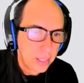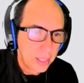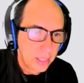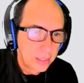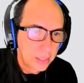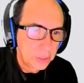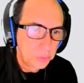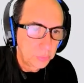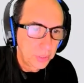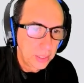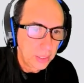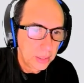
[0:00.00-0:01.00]
and the
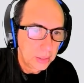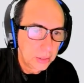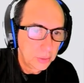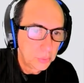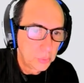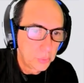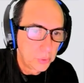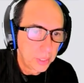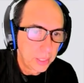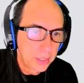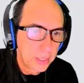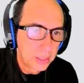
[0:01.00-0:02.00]
stream is still
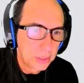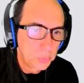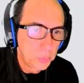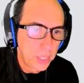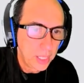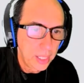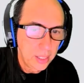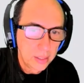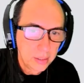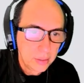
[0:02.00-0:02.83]
going this way,